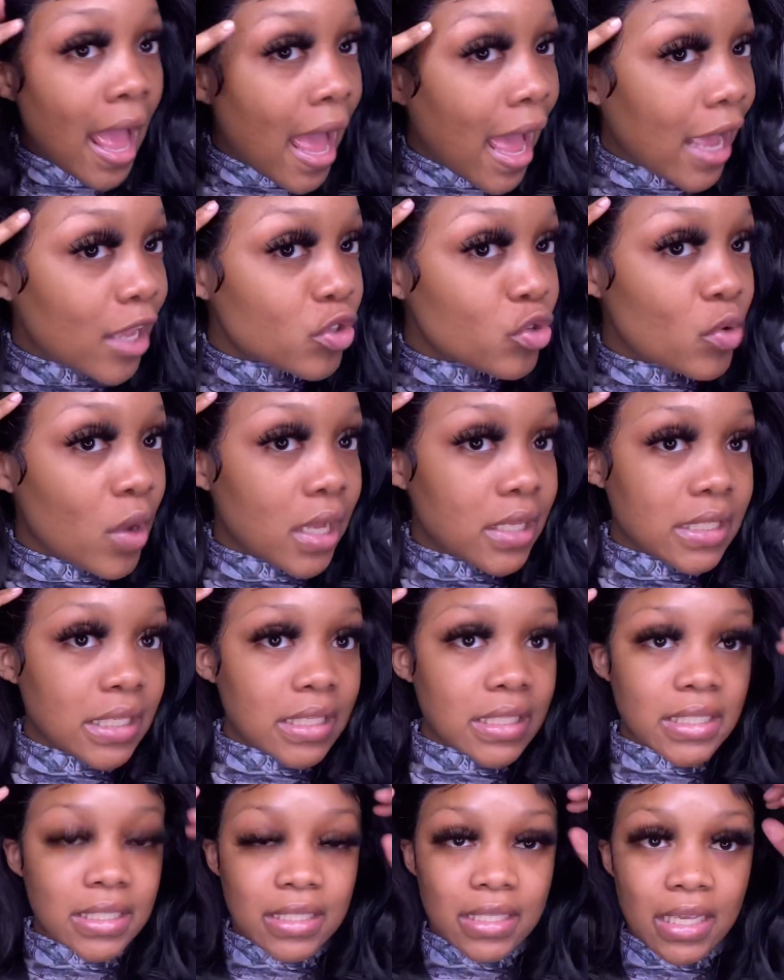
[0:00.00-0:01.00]
As you guys
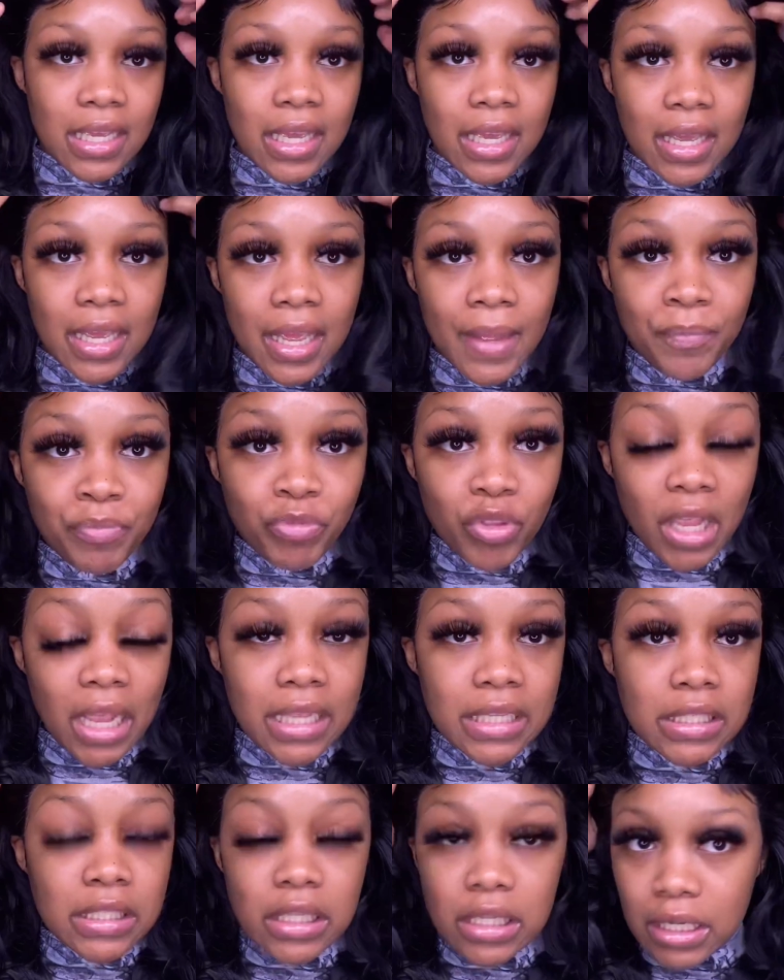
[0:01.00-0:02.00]
can see,
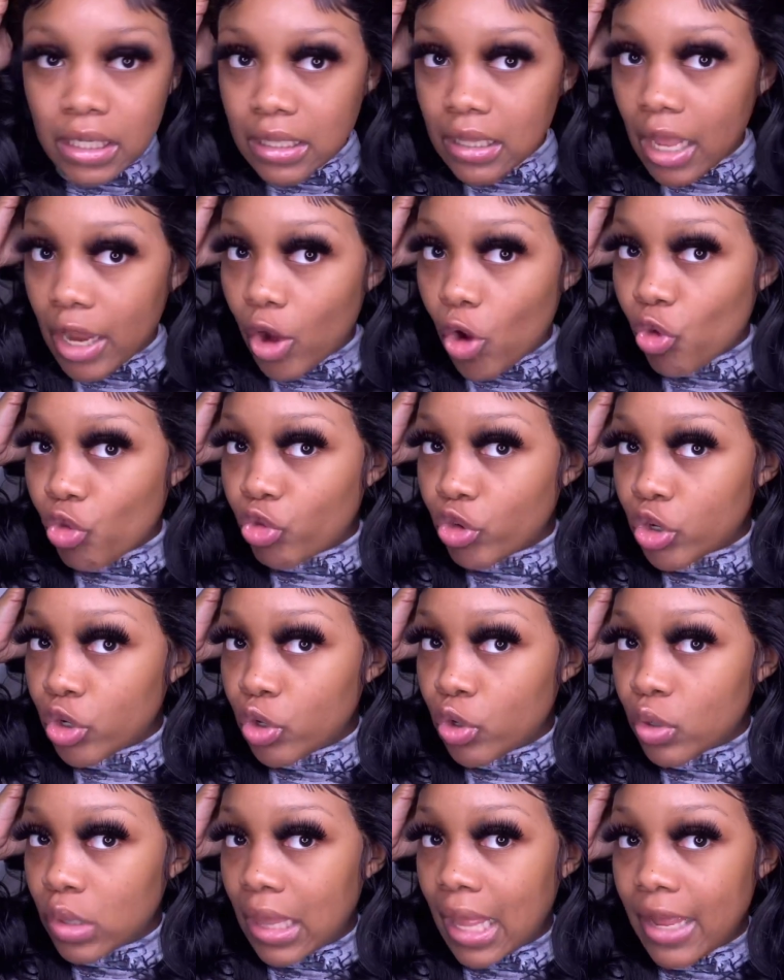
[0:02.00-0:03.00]
it's looking like a
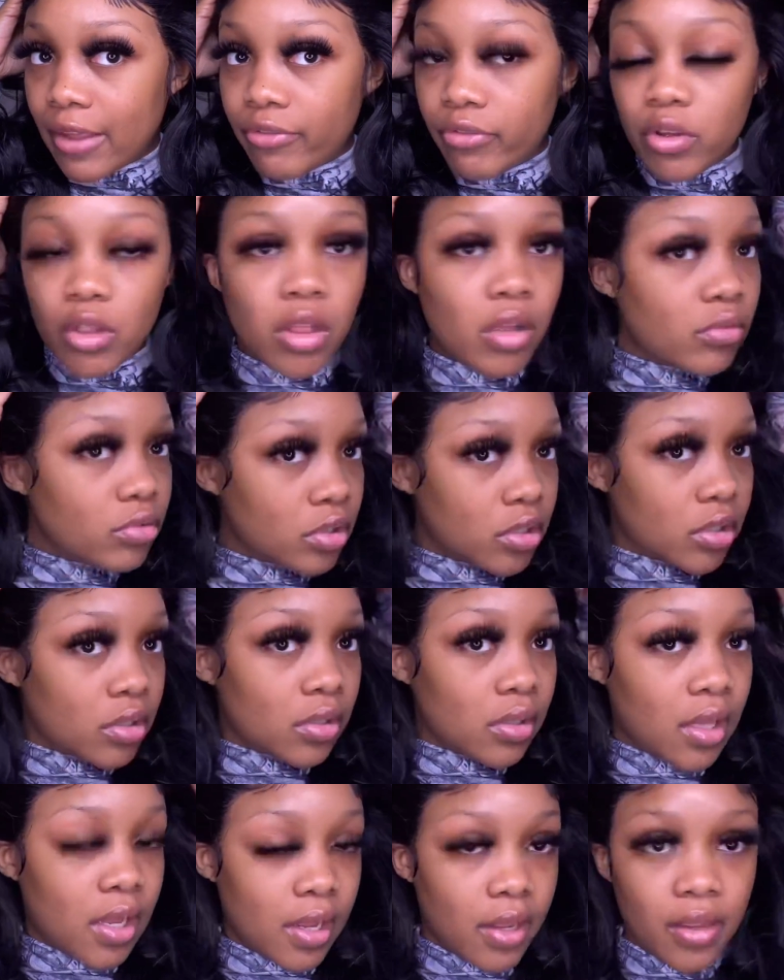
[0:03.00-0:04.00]
real life closure,
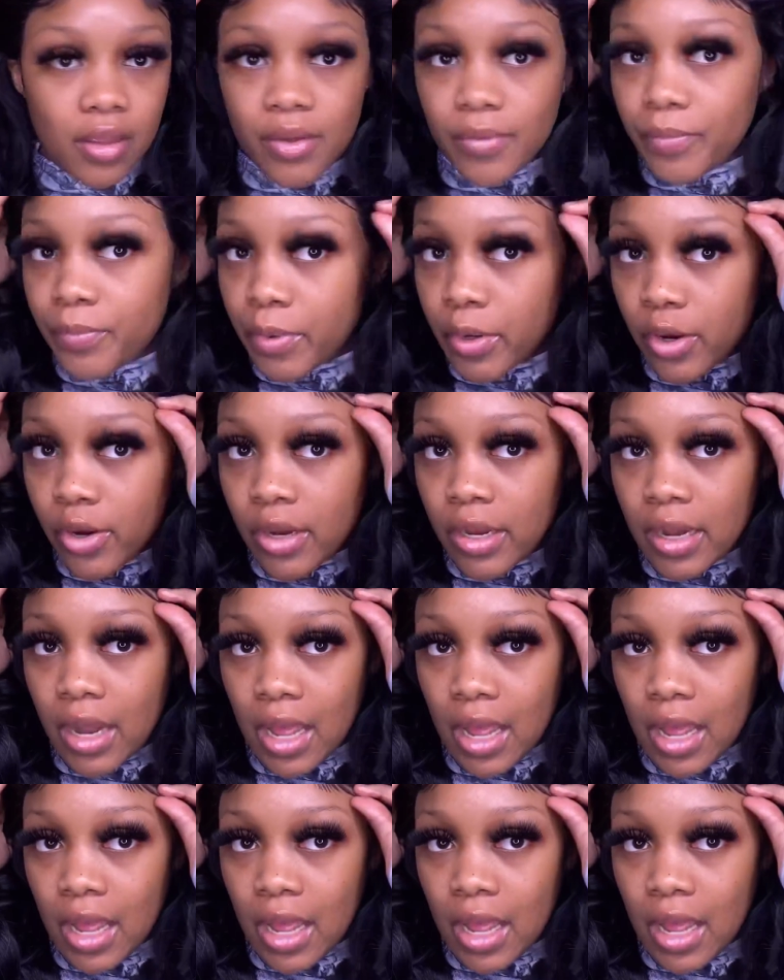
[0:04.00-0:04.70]
like, period.